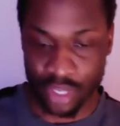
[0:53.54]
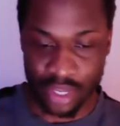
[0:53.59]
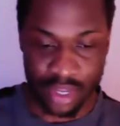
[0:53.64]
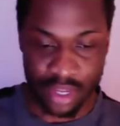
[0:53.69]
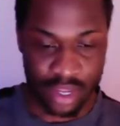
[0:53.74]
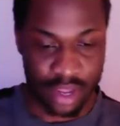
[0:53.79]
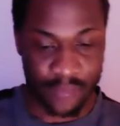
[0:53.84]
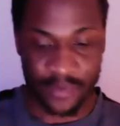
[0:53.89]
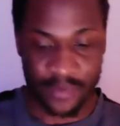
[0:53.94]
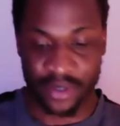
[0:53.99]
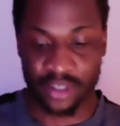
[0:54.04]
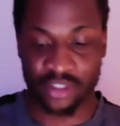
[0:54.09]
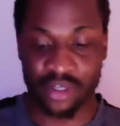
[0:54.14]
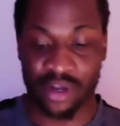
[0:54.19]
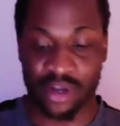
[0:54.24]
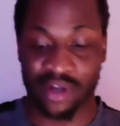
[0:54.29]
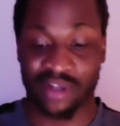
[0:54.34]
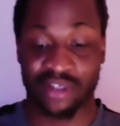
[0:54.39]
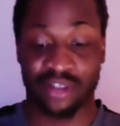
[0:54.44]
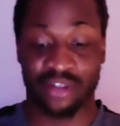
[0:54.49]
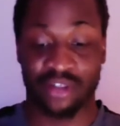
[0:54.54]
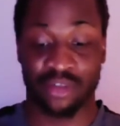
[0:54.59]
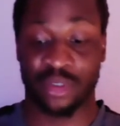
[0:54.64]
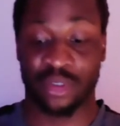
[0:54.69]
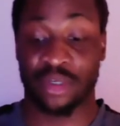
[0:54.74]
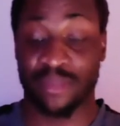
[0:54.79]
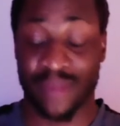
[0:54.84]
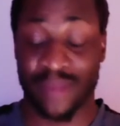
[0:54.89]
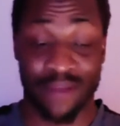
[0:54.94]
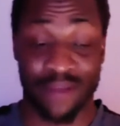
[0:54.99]
I'm going to talk a little bit
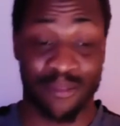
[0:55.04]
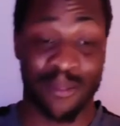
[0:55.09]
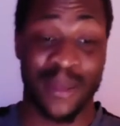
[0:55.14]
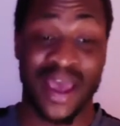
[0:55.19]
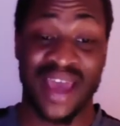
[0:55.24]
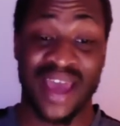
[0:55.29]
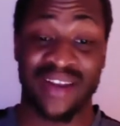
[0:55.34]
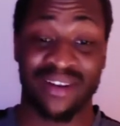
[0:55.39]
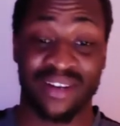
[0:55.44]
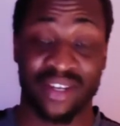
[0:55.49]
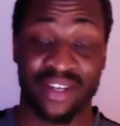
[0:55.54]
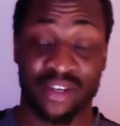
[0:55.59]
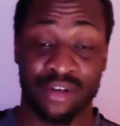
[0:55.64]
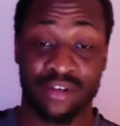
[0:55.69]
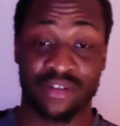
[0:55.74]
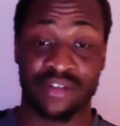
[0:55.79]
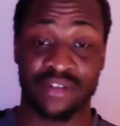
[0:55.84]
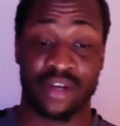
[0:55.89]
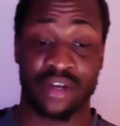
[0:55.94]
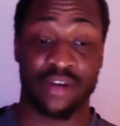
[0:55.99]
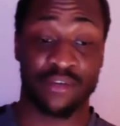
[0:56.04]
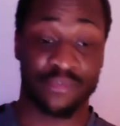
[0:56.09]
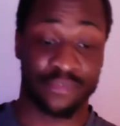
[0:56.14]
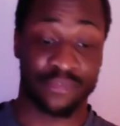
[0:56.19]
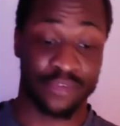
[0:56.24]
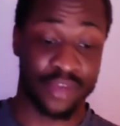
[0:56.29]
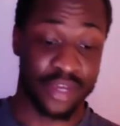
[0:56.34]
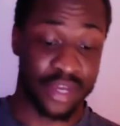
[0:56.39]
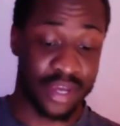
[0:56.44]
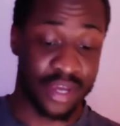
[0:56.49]
about battling yourself,